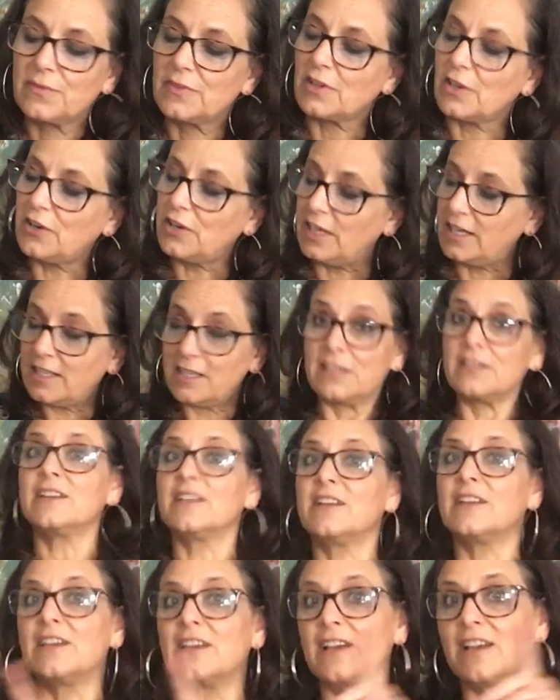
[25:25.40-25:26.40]
All right.
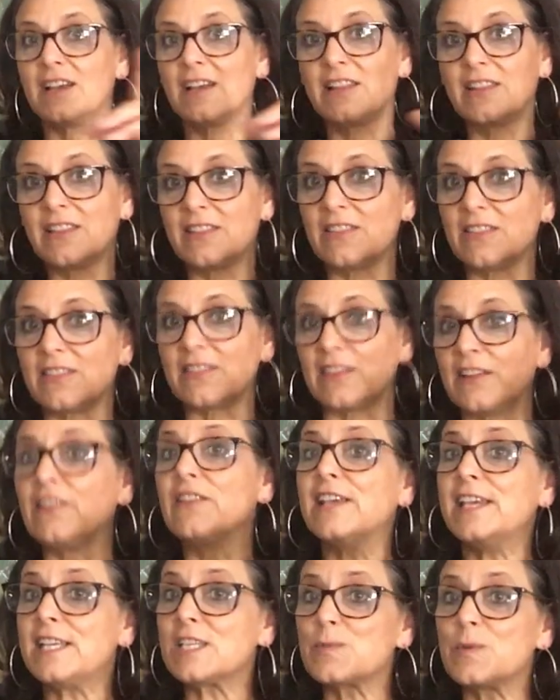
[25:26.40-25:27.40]
The
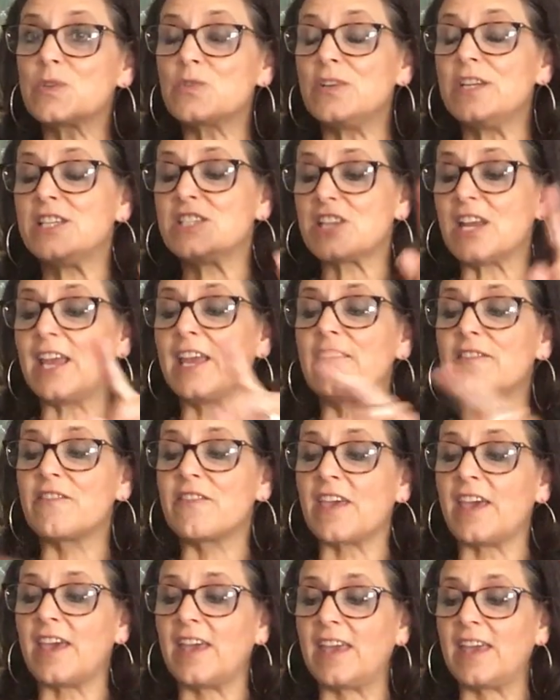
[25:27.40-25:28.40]
links between
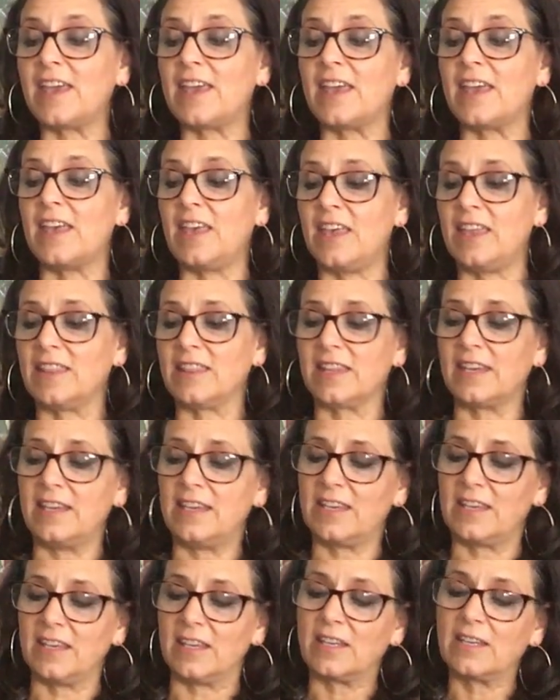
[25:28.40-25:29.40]
JFK and
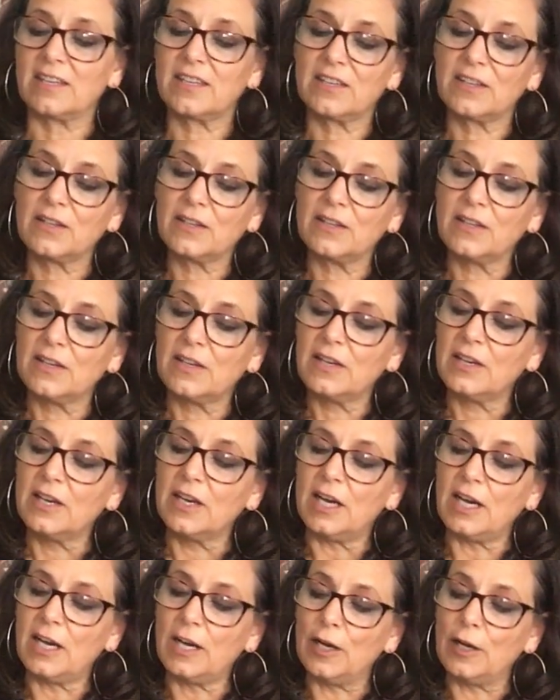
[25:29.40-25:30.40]
Lincoln.
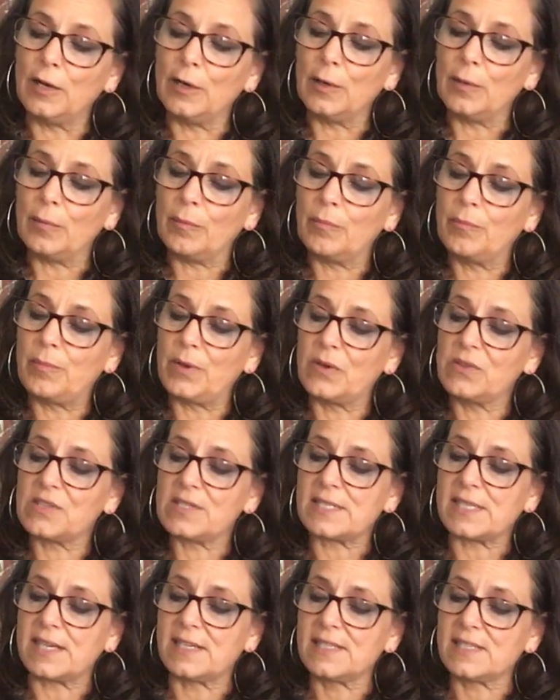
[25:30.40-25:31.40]
Both
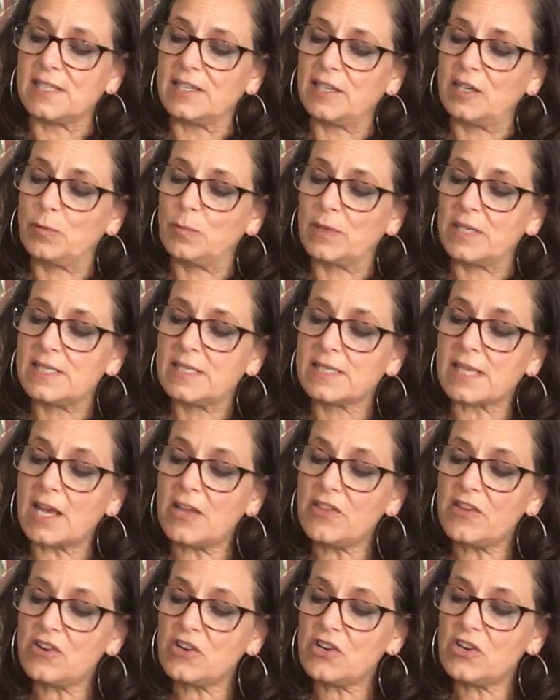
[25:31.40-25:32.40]
assassinated by
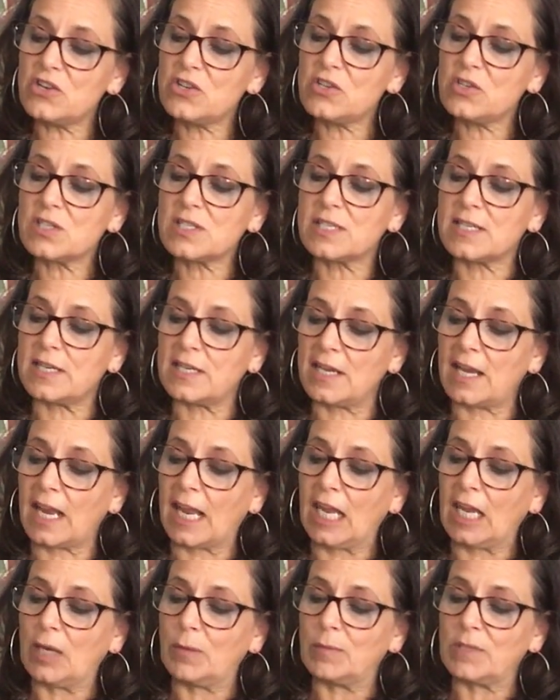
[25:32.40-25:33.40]
Southerners,
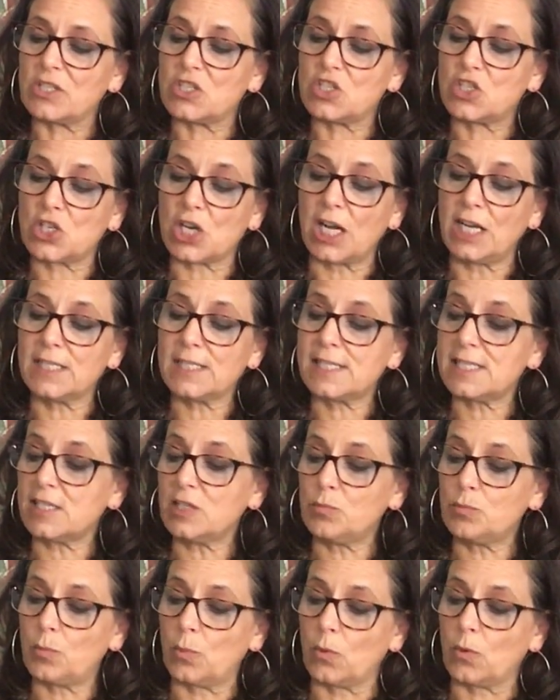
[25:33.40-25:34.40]
named
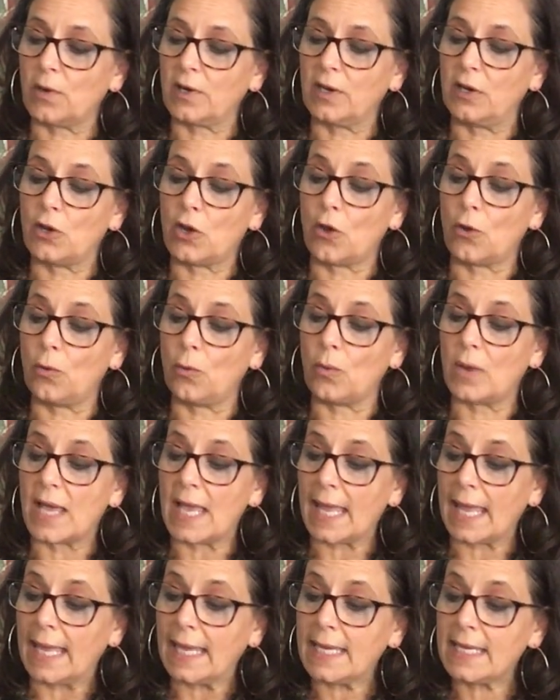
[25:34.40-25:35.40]
Johnson, born in
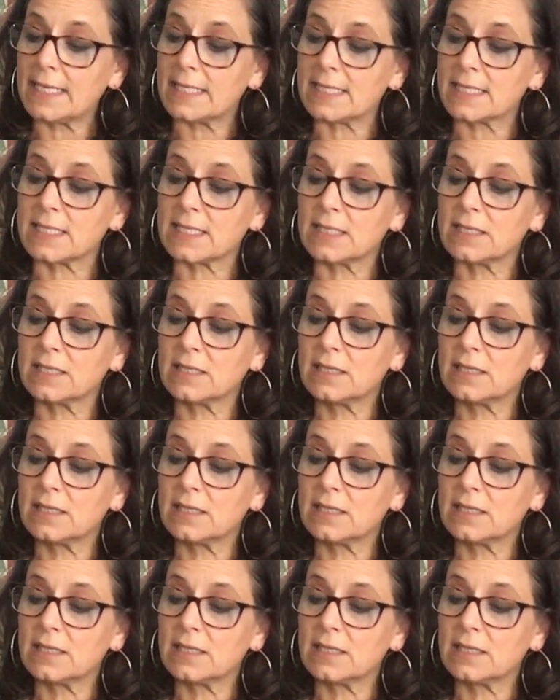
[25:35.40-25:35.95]
08.